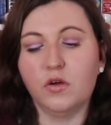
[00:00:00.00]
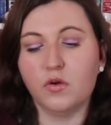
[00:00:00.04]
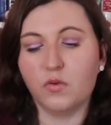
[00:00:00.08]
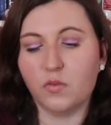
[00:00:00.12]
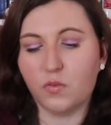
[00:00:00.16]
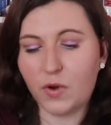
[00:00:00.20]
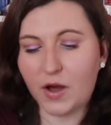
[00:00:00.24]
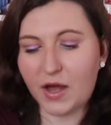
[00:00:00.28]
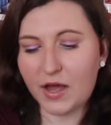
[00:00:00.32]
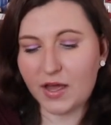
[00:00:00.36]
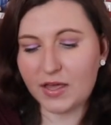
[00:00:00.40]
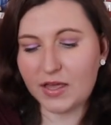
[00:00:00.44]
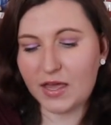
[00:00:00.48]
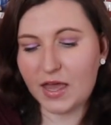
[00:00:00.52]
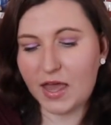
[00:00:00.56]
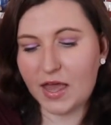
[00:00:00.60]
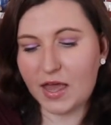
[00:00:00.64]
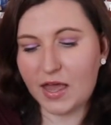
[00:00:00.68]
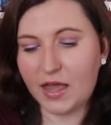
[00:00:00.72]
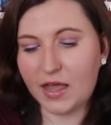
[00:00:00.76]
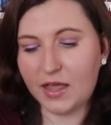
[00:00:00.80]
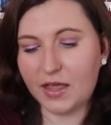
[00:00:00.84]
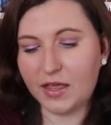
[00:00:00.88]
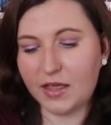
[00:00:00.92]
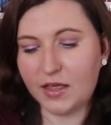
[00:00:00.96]

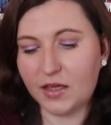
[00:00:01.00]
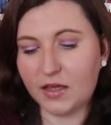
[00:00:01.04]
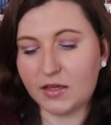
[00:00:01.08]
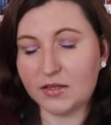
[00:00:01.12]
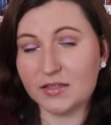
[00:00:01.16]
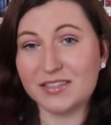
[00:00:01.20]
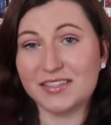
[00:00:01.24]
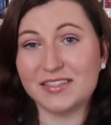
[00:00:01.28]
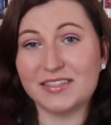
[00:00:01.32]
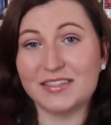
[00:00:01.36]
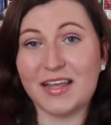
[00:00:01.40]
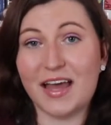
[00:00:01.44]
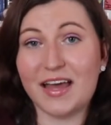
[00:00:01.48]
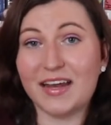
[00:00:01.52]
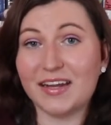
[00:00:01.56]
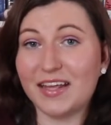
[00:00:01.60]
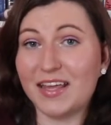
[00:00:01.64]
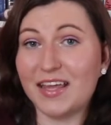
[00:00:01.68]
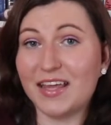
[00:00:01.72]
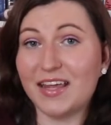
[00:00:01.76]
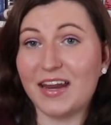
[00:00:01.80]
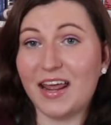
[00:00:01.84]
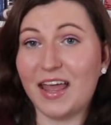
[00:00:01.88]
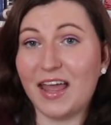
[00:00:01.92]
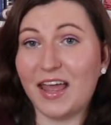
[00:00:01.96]
YA set
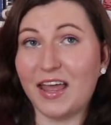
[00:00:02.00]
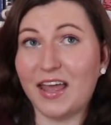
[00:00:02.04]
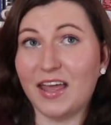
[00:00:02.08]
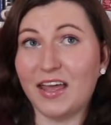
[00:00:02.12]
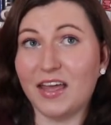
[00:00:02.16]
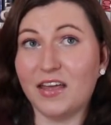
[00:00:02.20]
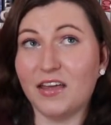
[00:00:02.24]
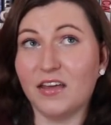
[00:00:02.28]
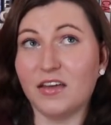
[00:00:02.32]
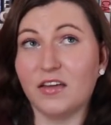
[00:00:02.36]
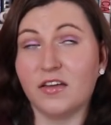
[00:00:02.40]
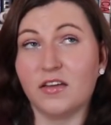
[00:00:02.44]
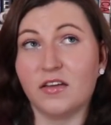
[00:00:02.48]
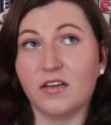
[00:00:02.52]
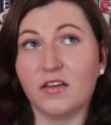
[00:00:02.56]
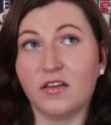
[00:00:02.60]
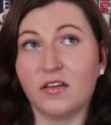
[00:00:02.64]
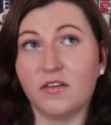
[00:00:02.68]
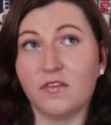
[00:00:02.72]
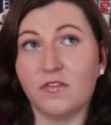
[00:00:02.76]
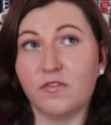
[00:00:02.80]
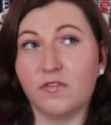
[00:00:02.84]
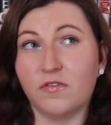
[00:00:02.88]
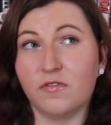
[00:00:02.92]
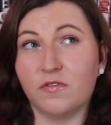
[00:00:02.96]
in
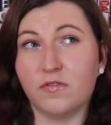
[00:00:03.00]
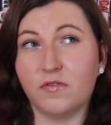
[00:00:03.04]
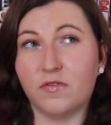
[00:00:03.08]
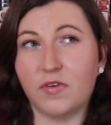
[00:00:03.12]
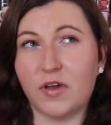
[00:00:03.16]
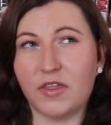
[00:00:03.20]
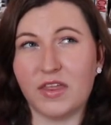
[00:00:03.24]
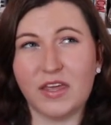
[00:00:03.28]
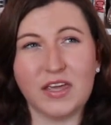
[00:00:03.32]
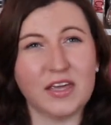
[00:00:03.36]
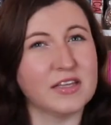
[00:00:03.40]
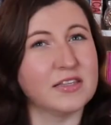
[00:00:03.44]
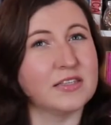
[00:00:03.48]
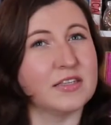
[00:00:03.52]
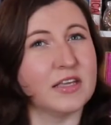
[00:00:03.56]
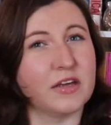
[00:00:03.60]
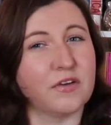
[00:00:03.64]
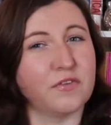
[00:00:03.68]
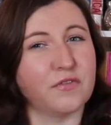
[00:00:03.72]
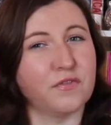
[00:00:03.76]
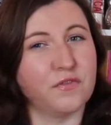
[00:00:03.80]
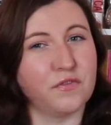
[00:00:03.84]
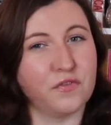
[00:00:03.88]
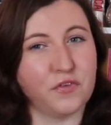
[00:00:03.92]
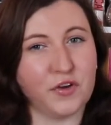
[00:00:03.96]
I think it's
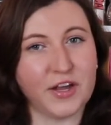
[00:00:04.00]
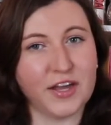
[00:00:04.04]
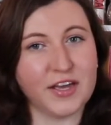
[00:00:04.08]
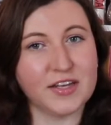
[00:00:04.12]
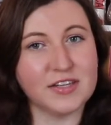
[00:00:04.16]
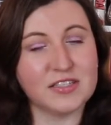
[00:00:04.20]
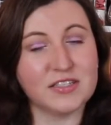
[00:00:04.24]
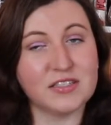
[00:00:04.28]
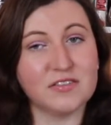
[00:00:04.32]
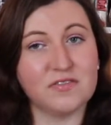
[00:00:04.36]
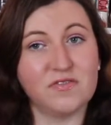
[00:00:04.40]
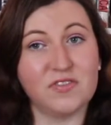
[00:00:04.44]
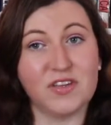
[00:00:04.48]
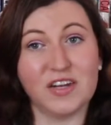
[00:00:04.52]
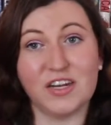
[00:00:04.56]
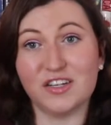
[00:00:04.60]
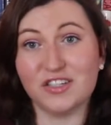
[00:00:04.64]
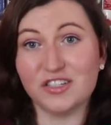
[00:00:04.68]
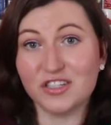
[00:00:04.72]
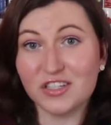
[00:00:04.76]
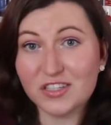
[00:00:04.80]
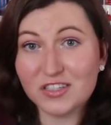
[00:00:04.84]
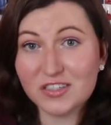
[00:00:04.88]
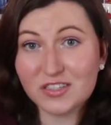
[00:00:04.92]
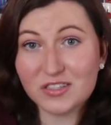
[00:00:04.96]
like France
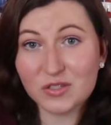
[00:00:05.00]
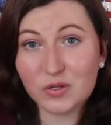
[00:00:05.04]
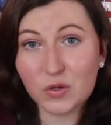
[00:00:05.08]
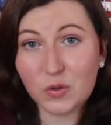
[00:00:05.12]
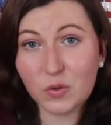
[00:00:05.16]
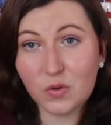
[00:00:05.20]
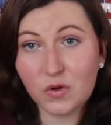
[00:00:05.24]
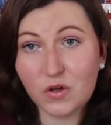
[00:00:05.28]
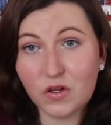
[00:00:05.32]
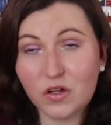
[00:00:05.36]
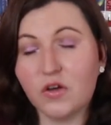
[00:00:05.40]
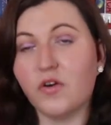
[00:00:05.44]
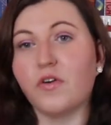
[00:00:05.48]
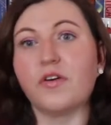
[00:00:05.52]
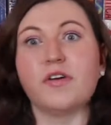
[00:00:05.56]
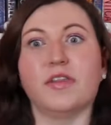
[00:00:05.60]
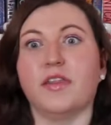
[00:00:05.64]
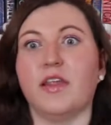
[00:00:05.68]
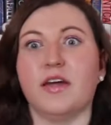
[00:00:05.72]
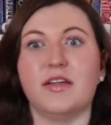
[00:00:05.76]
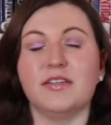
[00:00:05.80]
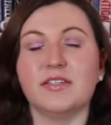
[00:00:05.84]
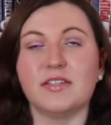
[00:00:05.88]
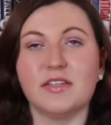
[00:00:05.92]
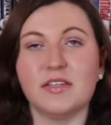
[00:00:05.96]
finishing school or
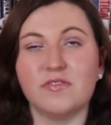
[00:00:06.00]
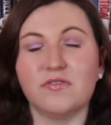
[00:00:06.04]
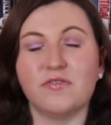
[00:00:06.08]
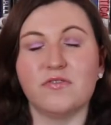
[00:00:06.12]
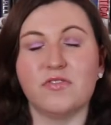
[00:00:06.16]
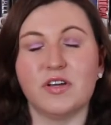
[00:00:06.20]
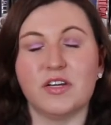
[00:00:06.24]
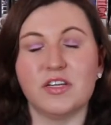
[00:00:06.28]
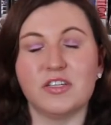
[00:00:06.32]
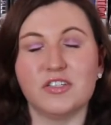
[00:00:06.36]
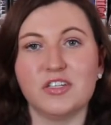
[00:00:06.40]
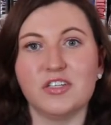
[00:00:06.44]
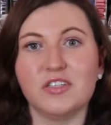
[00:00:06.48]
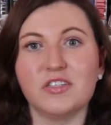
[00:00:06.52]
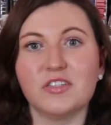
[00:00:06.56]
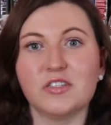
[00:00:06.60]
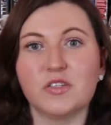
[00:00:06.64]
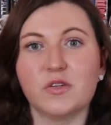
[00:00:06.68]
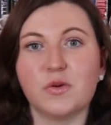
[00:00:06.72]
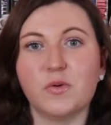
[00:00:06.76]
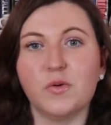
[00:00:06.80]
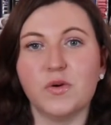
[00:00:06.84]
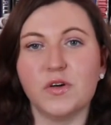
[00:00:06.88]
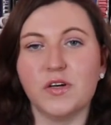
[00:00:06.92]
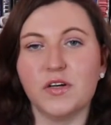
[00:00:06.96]
London finishing
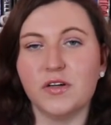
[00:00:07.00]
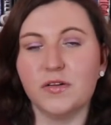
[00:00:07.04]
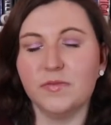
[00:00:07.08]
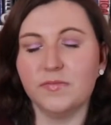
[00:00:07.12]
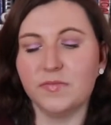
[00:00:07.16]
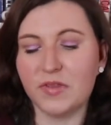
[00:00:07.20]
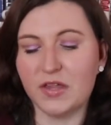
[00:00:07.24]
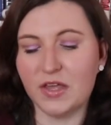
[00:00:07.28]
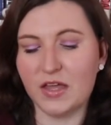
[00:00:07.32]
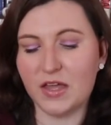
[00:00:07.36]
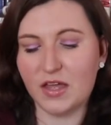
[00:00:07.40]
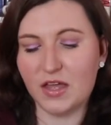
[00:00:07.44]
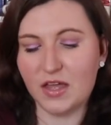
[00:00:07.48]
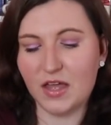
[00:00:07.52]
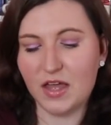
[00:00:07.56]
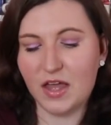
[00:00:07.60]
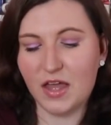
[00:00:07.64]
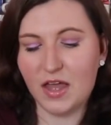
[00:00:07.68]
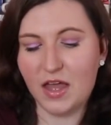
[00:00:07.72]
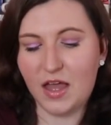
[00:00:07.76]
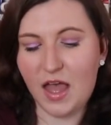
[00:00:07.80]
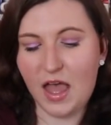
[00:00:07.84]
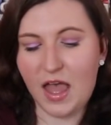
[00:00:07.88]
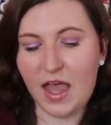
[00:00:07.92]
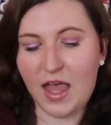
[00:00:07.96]
school,
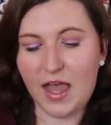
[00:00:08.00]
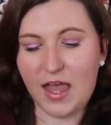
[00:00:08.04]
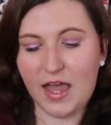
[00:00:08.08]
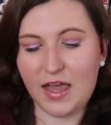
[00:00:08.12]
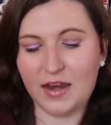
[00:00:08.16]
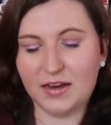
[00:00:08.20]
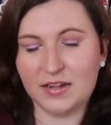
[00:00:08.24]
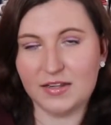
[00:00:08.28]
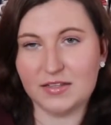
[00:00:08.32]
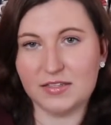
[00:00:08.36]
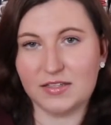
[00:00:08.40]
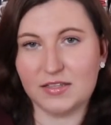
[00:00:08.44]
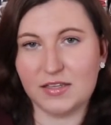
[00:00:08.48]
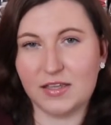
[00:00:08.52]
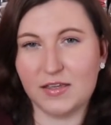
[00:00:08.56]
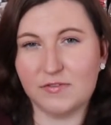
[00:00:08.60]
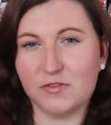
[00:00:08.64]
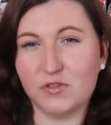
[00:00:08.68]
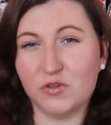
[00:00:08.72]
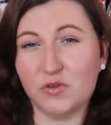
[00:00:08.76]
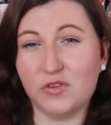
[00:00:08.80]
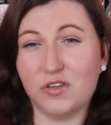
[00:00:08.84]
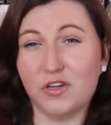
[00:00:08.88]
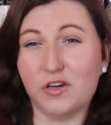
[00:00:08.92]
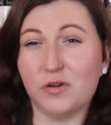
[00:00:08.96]
and it
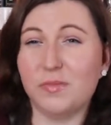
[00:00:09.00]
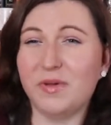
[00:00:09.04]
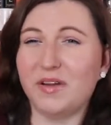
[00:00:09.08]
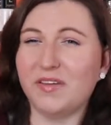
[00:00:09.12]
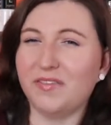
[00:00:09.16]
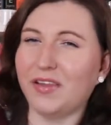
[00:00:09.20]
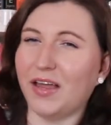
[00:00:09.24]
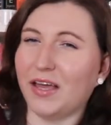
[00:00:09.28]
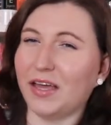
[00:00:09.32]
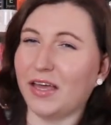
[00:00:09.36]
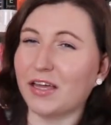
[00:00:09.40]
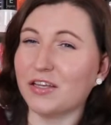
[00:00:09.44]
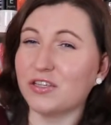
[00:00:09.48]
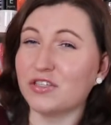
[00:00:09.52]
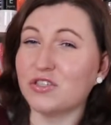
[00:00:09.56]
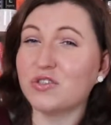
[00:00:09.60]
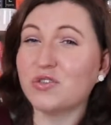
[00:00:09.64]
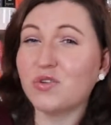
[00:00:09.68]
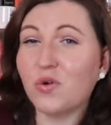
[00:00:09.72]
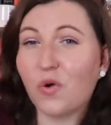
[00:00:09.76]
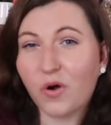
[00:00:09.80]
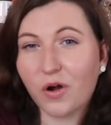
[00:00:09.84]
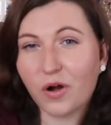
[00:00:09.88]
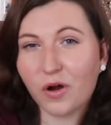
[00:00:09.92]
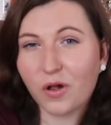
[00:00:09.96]
gives you a little bit of like
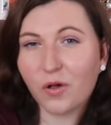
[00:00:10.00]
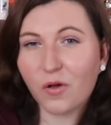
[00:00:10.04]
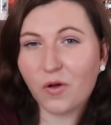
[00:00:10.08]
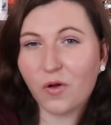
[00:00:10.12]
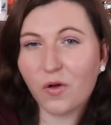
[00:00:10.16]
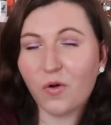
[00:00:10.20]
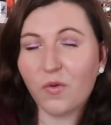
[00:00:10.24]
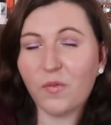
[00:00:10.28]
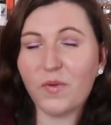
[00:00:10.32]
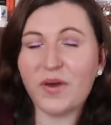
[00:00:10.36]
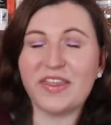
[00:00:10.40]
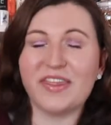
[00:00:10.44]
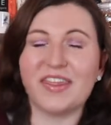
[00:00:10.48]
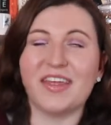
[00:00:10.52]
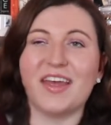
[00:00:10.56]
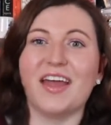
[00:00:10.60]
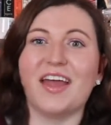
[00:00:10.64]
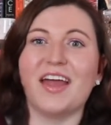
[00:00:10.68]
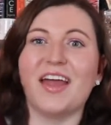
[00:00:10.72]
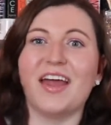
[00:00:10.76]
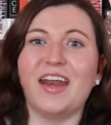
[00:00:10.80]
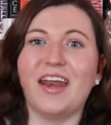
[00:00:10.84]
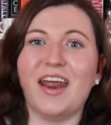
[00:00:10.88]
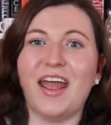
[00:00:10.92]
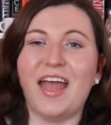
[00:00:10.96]
historical with it,
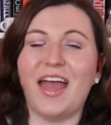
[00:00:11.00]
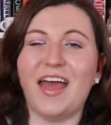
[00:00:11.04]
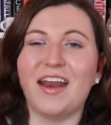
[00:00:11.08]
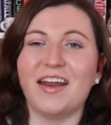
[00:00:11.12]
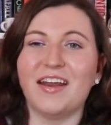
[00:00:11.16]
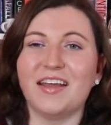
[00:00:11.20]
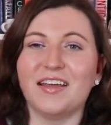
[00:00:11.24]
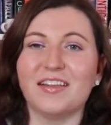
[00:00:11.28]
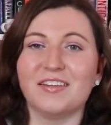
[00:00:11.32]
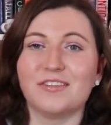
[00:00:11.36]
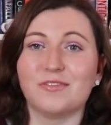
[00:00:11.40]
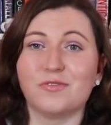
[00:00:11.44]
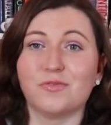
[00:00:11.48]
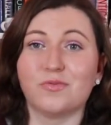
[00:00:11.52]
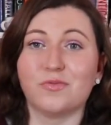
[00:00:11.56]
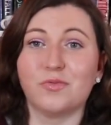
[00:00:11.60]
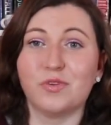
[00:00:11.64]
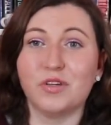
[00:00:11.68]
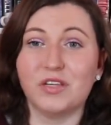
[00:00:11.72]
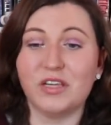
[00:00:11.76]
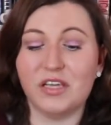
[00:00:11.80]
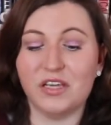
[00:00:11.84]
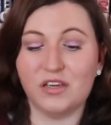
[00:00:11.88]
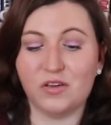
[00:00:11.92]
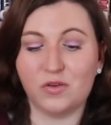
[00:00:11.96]
and it's a
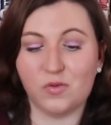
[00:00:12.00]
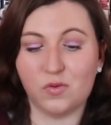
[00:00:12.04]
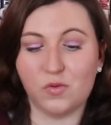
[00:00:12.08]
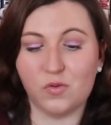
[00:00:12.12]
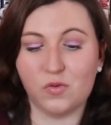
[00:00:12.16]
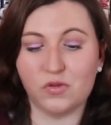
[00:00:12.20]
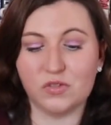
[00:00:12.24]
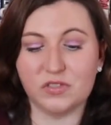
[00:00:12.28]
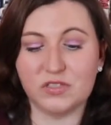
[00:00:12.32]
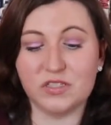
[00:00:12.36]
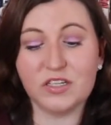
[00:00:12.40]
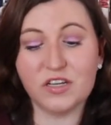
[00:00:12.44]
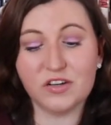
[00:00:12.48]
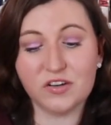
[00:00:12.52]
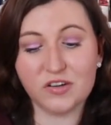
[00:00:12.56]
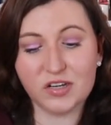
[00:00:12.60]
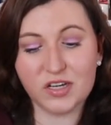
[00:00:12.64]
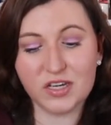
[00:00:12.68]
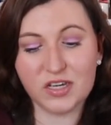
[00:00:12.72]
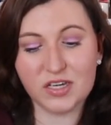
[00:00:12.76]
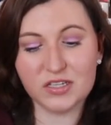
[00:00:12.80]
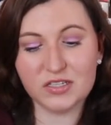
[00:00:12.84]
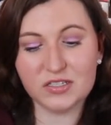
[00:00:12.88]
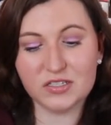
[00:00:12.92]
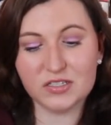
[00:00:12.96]
really cool
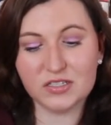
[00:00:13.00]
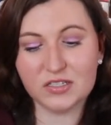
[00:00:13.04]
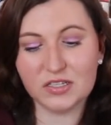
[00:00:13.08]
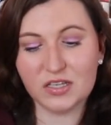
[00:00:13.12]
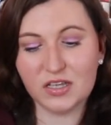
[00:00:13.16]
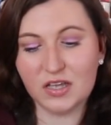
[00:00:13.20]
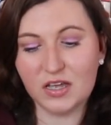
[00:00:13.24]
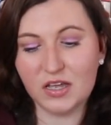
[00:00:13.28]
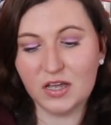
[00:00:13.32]
series.